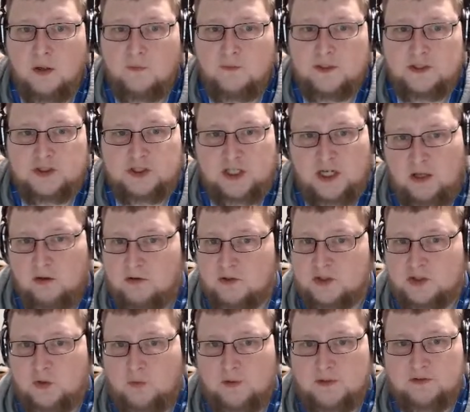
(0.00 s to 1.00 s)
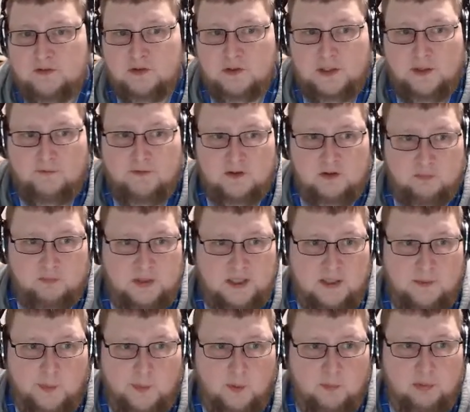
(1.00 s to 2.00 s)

the challenge coins are given to people